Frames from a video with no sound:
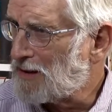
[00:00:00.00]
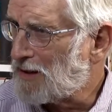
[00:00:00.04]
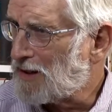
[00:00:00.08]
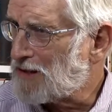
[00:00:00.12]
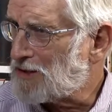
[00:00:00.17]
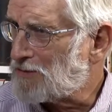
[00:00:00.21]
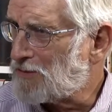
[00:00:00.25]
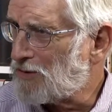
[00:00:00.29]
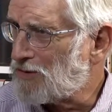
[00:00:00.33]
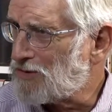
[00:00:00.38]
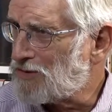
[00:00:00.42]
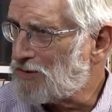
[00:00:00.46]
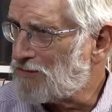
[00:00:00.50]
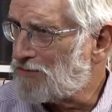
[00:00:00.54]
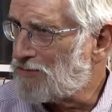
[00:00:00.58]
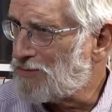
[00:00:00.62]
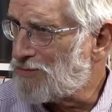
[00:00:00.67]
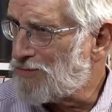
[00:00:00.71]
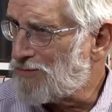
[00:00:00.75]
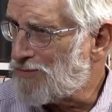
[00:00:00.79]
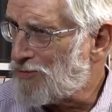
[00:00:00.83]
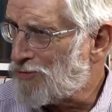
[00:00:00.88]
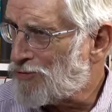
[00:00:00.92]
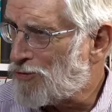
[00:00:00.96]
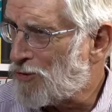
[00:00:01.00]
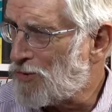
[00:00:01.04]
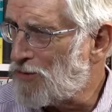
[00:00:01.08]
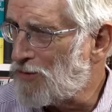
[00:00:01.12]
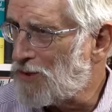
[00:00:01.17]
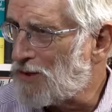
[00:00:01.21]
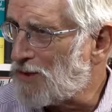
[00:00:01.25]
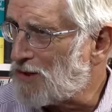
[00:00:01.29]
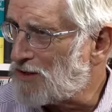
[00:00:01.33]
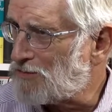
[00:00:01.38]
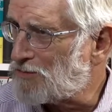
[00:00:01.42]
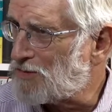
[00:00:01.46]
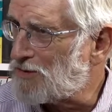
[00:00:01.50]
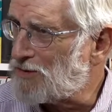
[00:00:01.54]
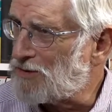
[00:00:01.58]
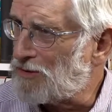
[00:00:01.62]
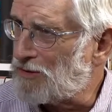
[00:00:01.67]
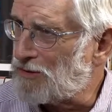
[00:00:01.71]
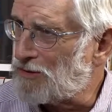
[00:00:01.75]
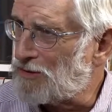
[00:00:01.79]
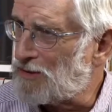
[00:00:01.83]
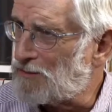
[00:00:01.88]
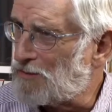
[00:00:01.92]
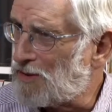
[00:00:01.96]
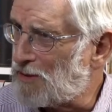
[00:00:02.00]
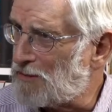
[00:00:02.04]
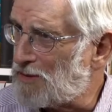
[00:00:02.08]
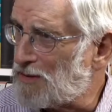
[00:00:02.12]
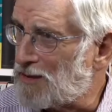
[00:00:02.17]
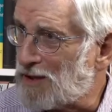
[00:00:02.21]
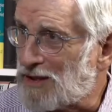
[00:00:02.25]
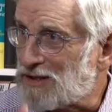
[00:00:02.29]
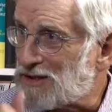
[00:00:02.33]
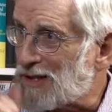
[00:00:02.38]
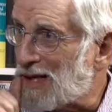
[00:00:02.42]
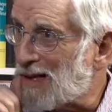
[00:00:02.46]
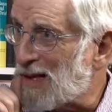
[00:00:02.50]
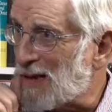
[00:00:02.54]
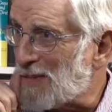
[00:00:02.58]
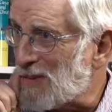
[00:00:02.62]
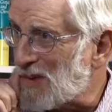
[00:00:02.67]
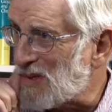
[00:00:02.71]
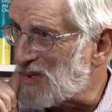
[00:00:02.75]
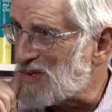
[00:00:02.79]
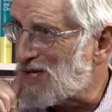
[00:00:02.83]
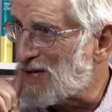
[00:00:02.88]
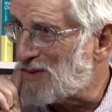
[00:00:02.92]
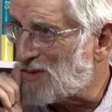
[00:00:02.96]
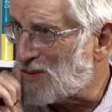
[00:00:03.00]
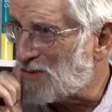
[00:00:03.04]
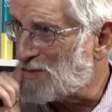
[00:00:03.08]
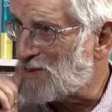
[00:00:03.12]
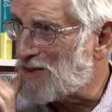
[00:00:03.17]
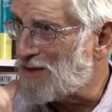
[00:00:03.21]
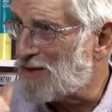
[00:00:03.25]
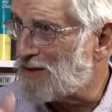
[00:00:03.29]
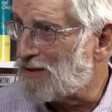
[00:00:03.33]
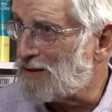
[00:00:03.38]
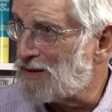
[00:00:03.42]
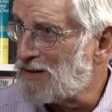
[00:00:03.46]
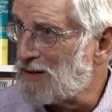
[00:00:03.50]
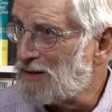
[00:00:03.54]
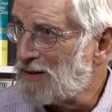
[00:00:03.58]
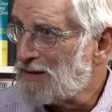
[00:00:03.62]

I suppose if you threw in Espanola and maybe Los Alamos, that would be the